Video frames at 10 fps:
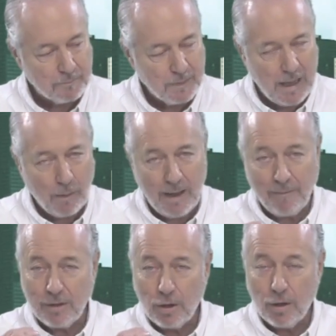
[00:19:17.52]
Now, I
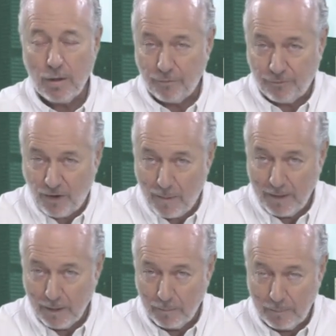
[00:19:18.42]
haven't heard from
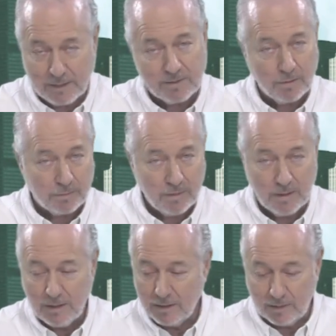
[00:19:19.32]
him means no
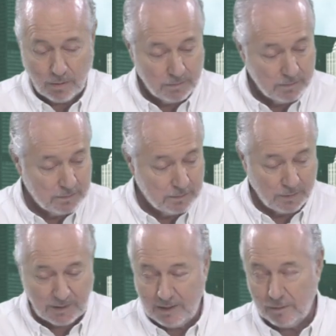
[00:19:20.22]
he
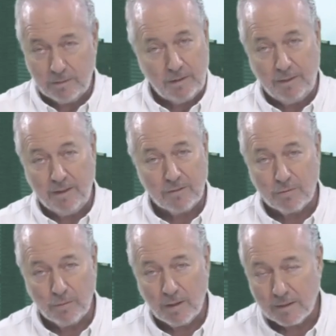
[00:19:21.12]
tenido noticias
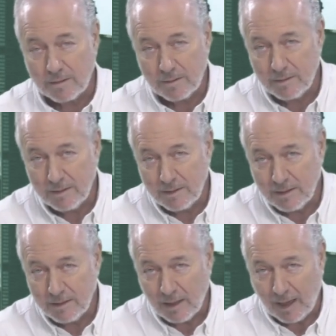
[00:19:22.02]
suyas.
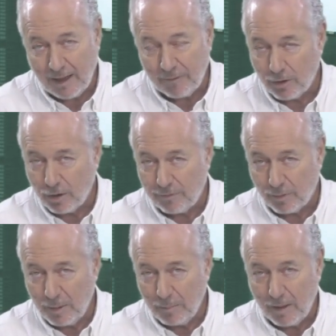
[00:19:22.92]
I haven't heard
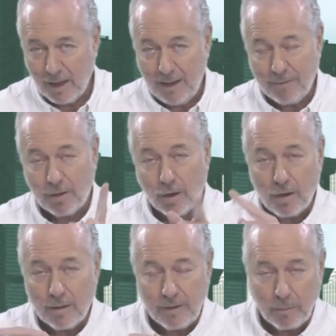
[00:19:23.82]
from him. I haven't
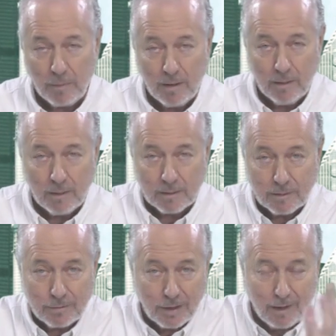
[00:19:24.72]
heard of him es
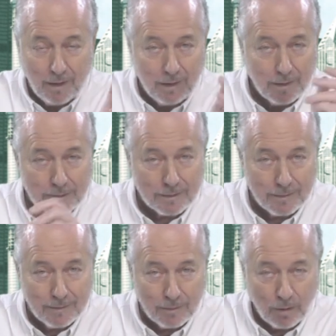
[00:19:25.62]
no sé quién es.
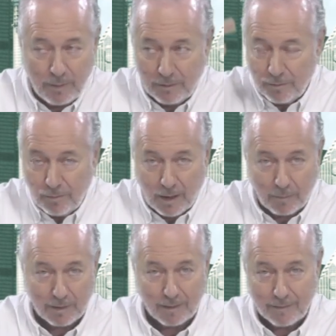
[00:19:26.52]
No he oído nunca
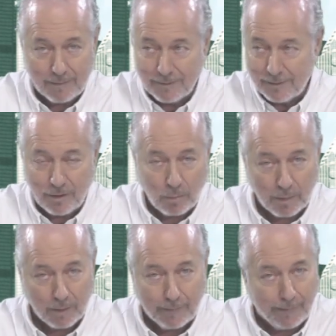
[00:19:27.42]
hablar ese
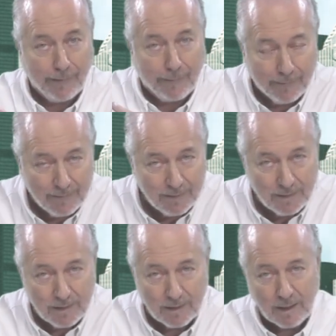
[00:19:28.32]
nombre. ¿Quién?
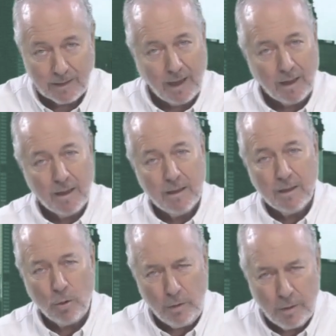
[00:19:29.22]
Yeah,
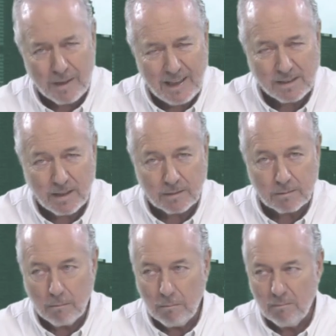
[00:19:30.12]
Julio Iglesias.
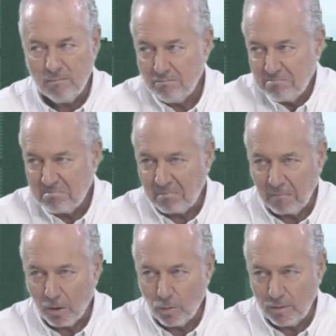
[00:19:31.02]

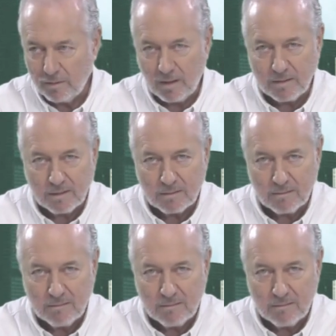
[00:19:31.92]
Julio Iglesias?